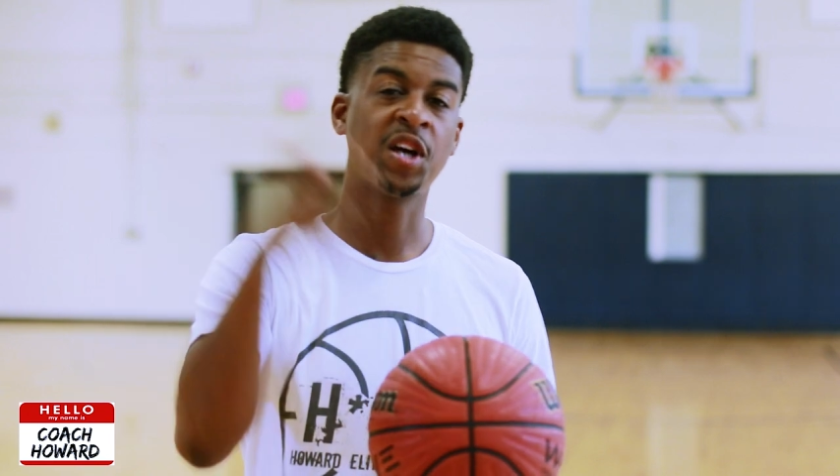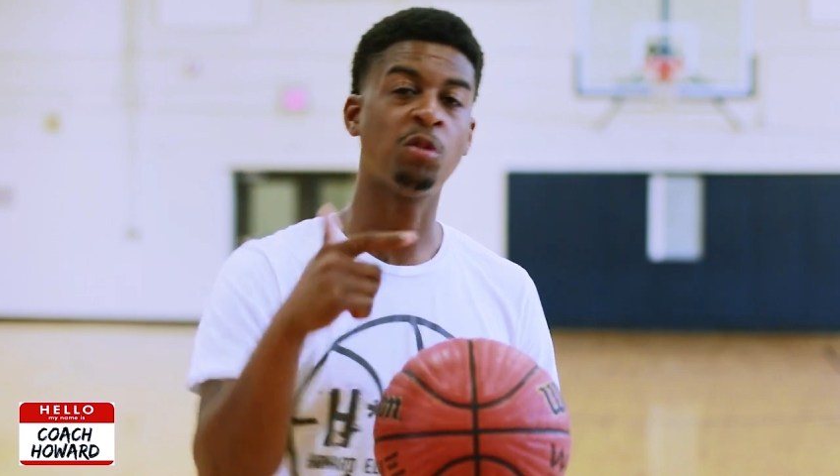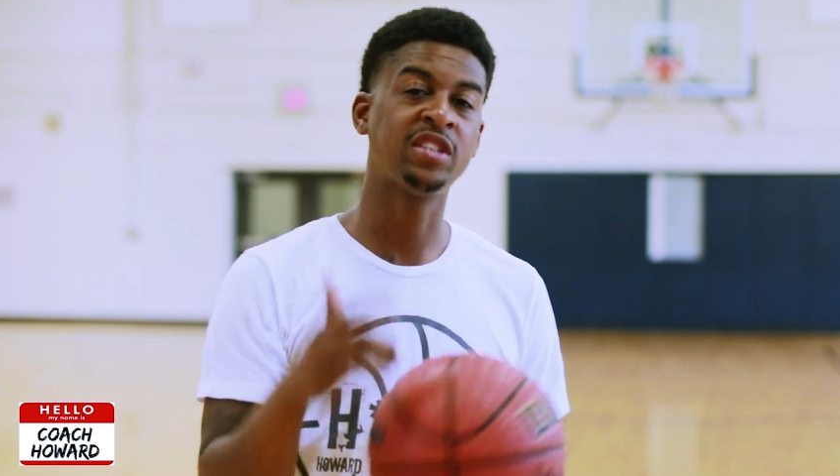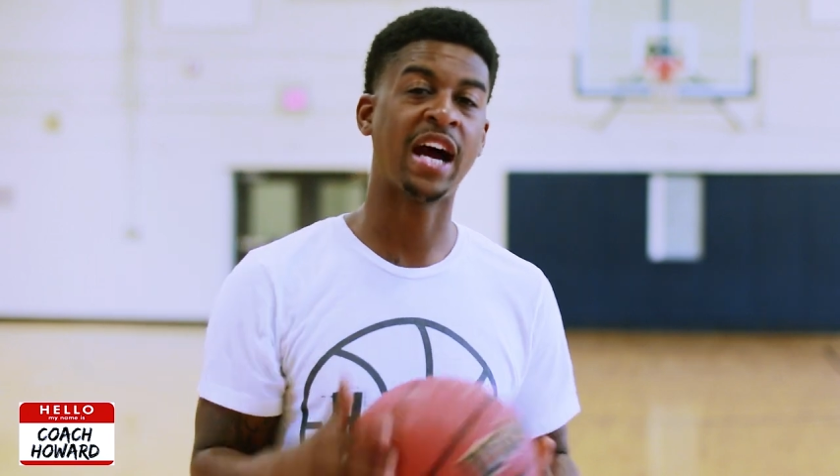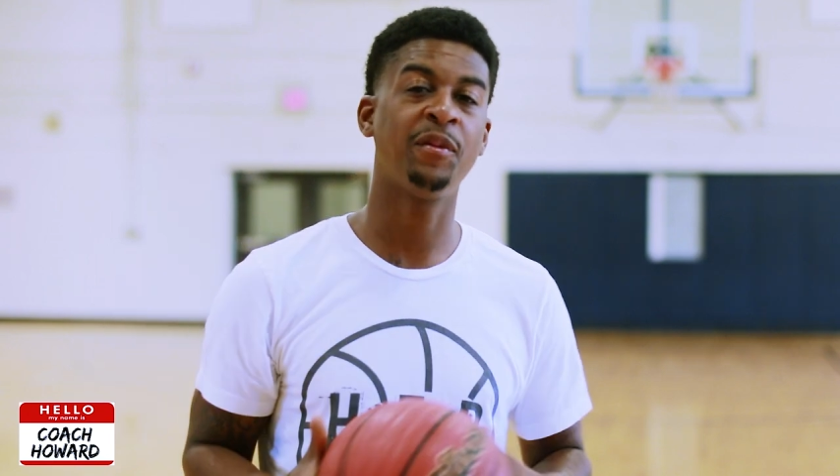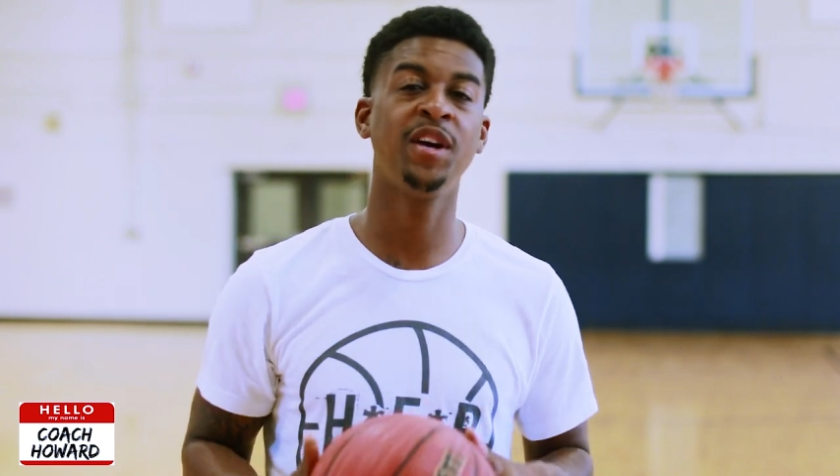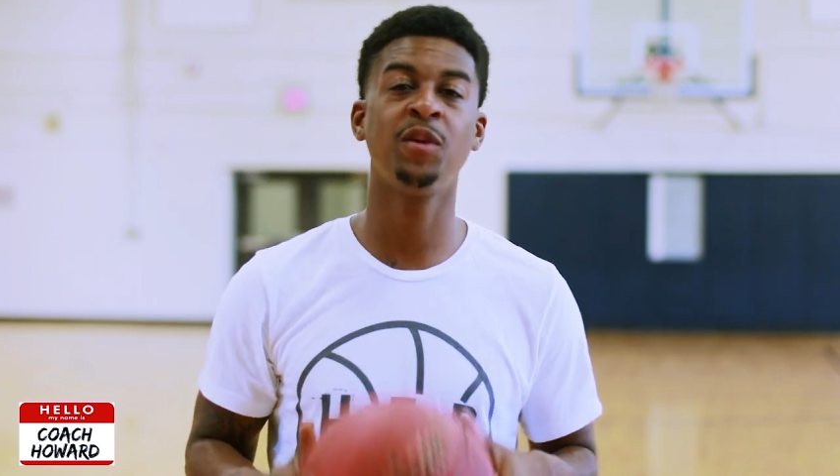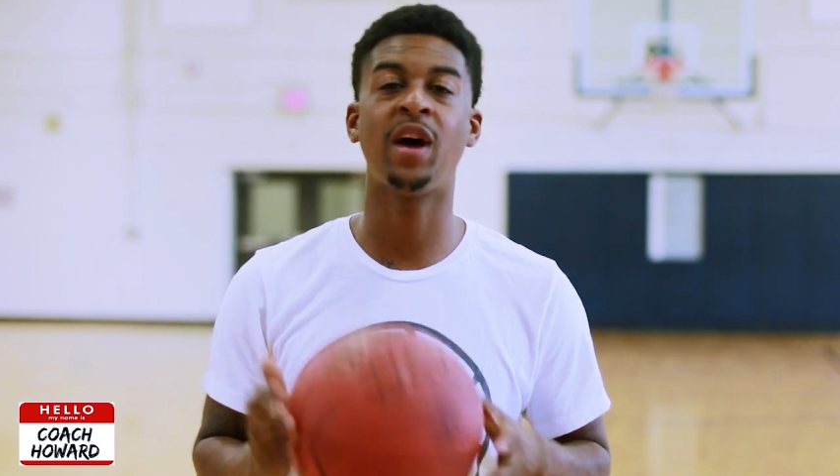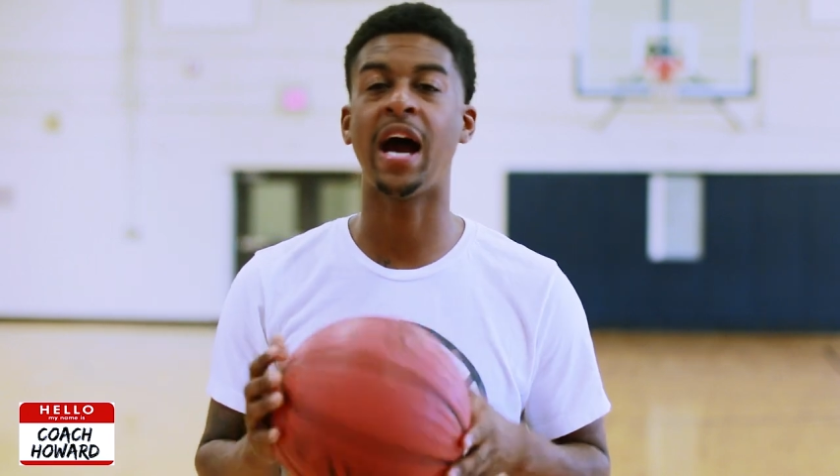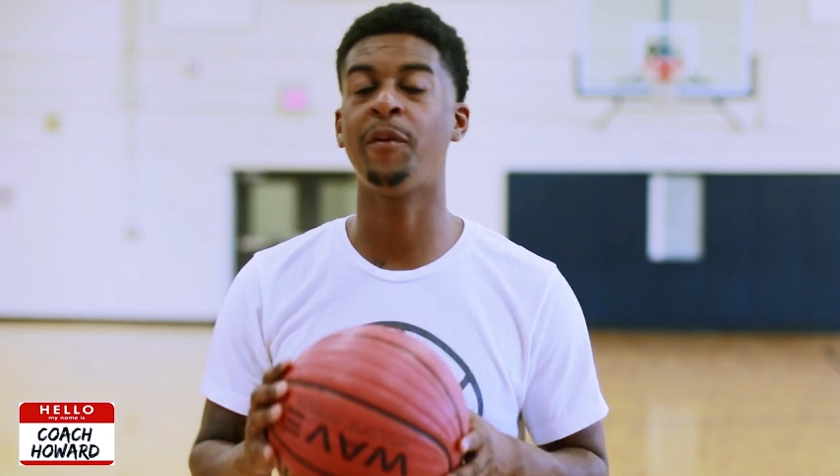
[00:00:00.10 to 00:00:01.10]
Coach Howard here
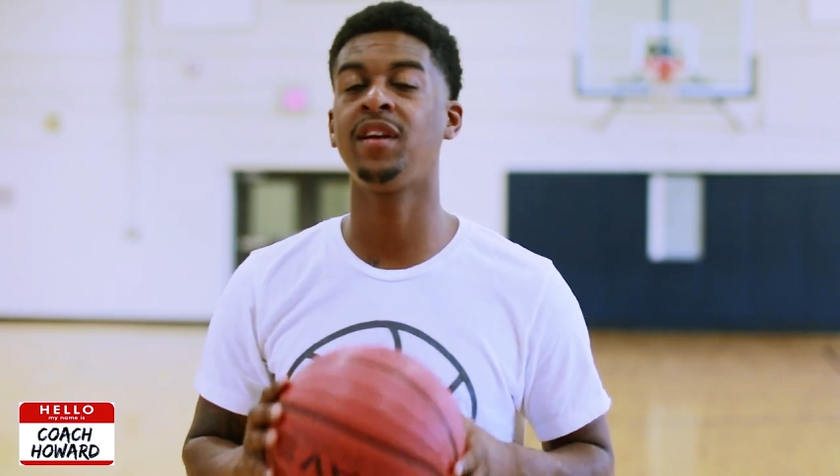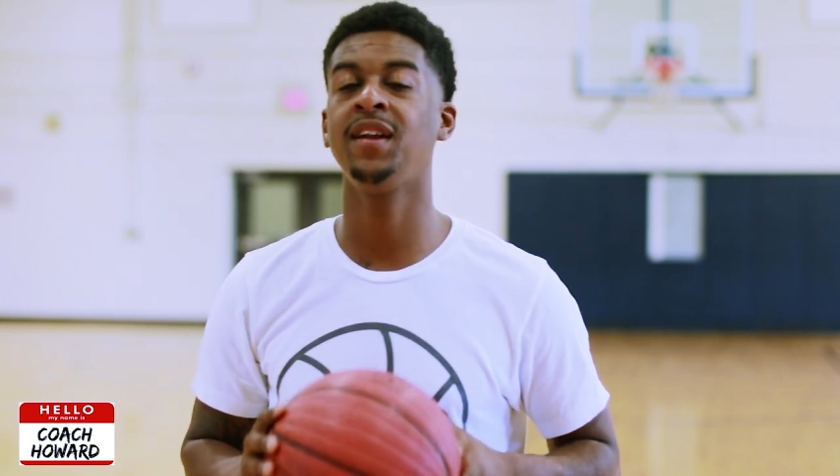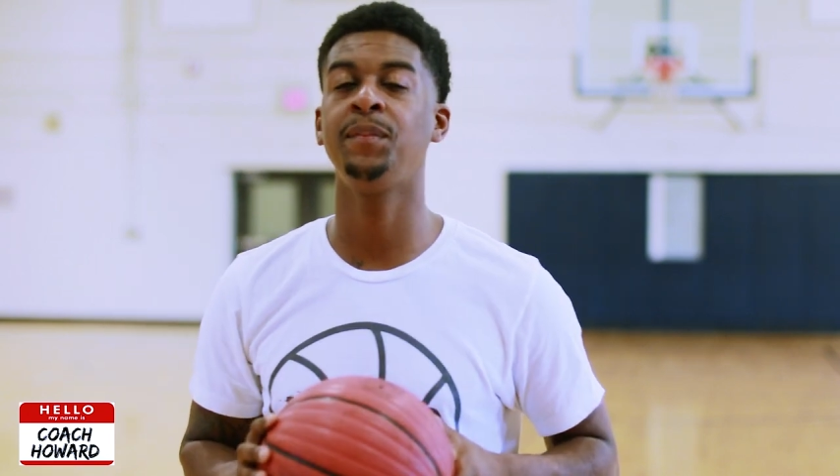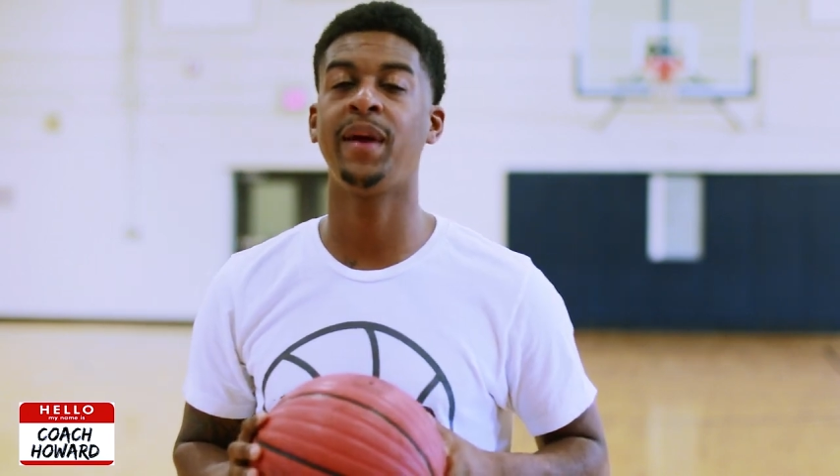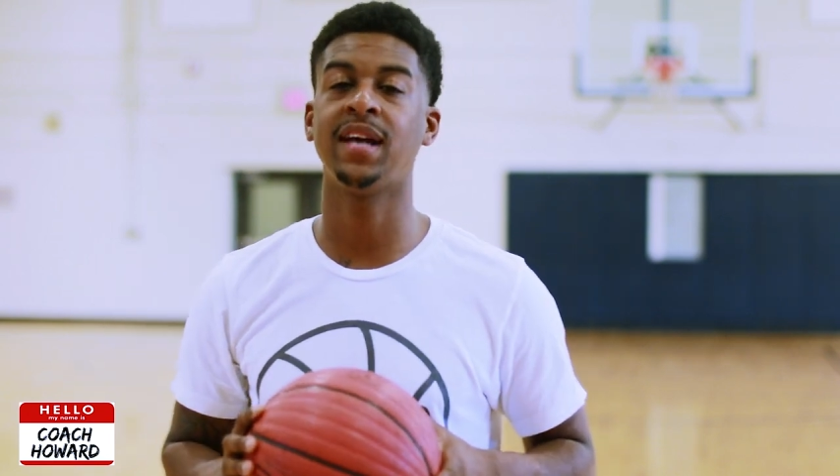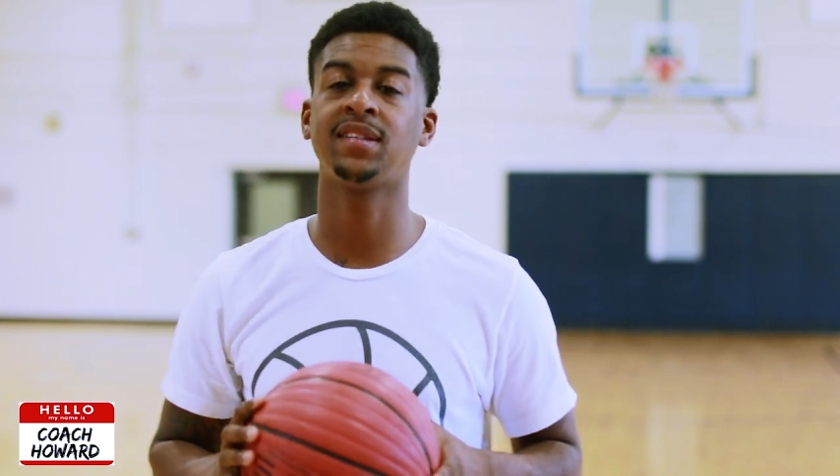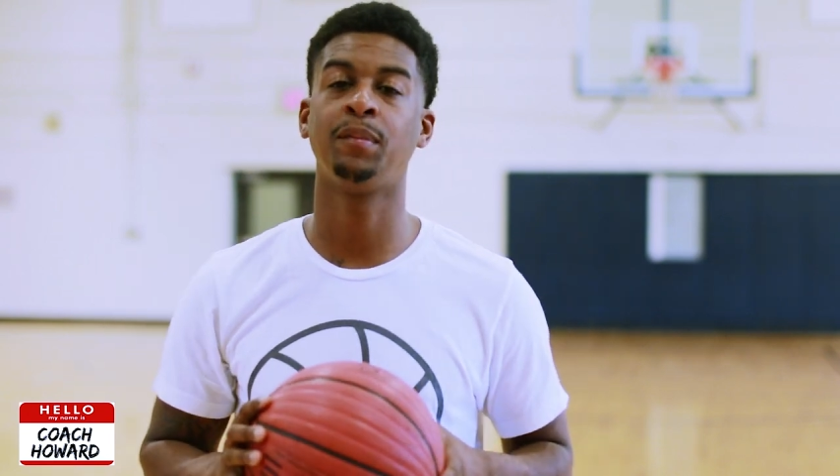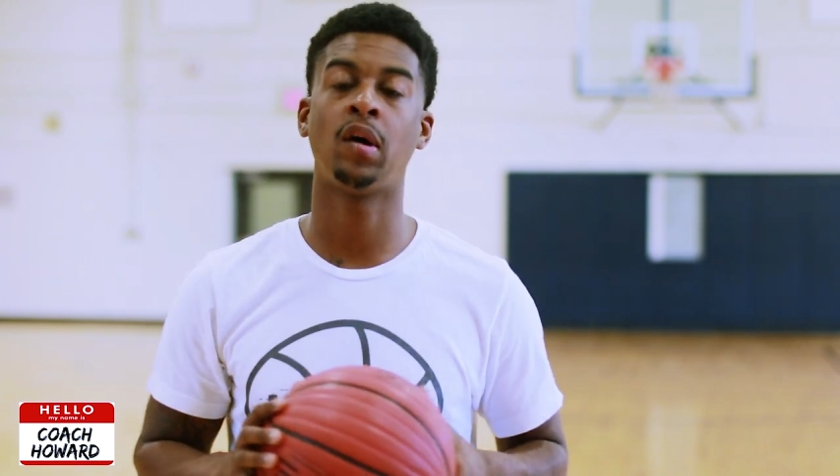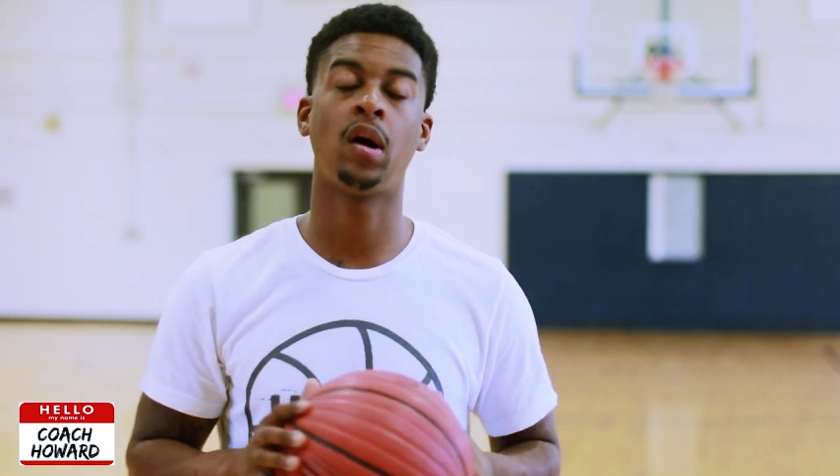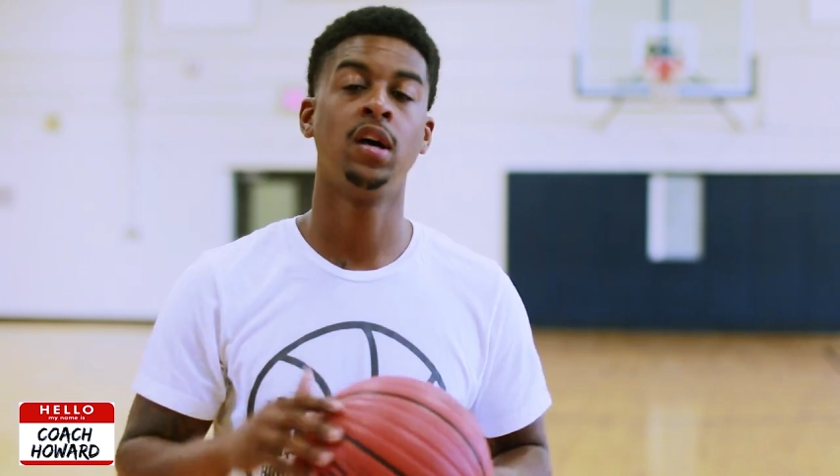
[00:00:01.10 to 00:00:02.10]
with Howard Elite
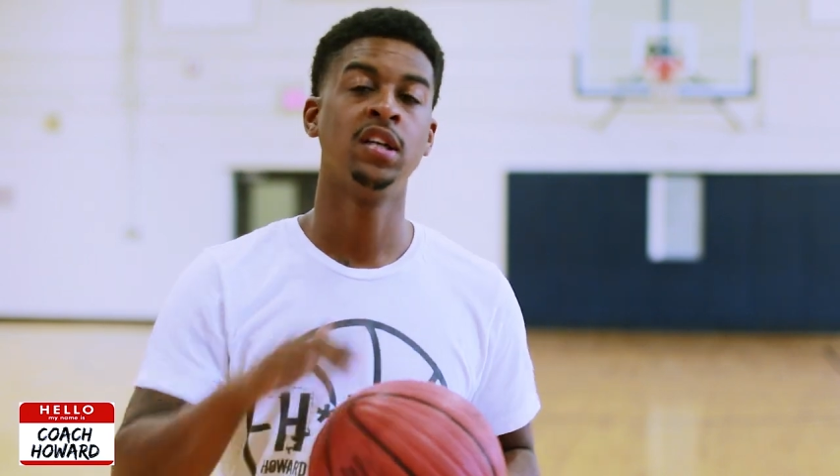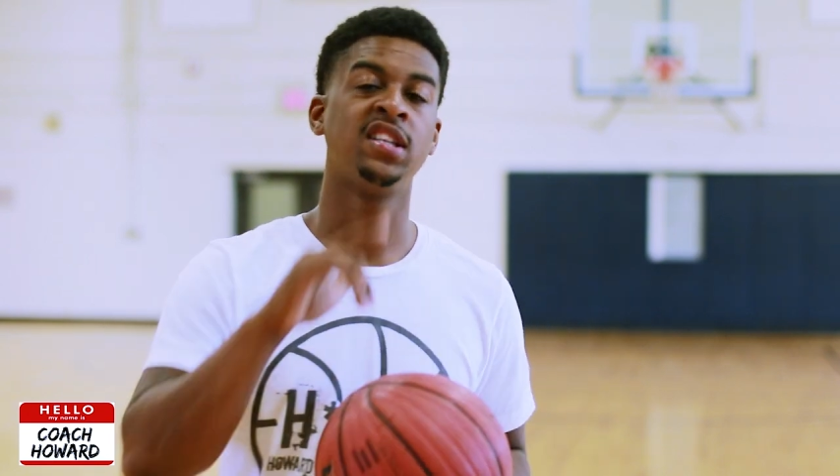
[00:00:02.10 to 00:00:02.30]
Basketball.